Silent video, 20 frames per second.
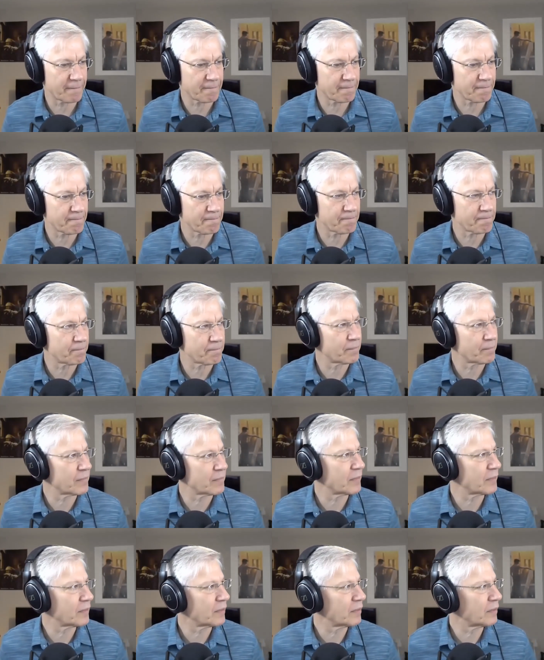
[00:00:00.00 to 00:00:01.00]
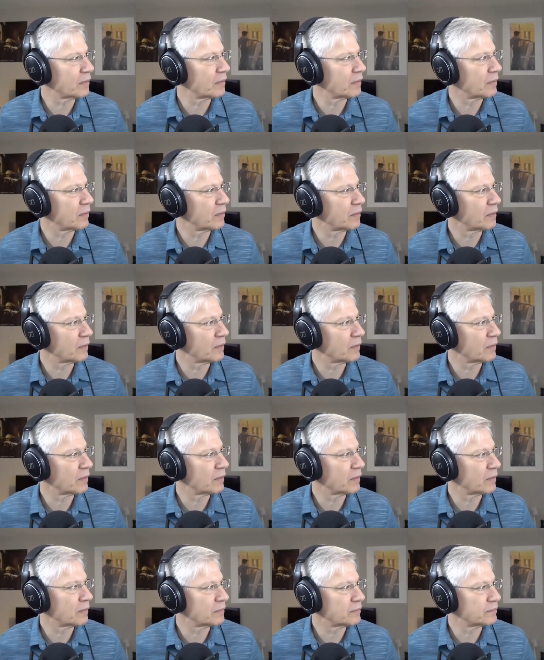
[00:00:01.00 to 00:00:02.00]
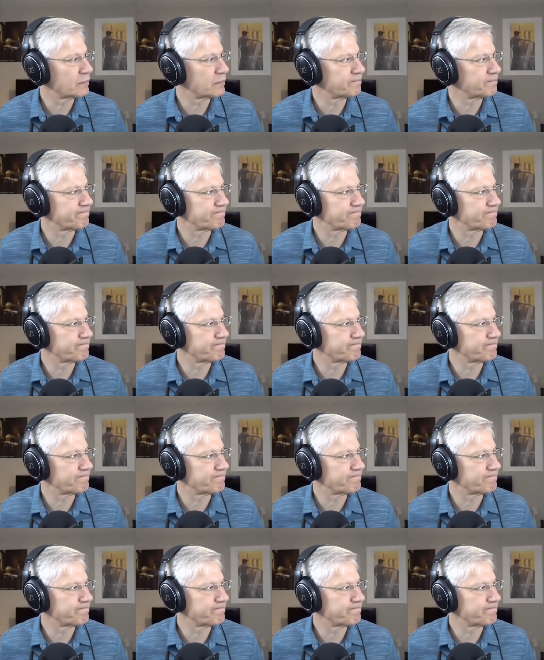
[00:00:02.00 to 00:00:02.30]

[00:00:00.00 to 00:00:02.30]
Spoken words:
No one is speaking in this clip.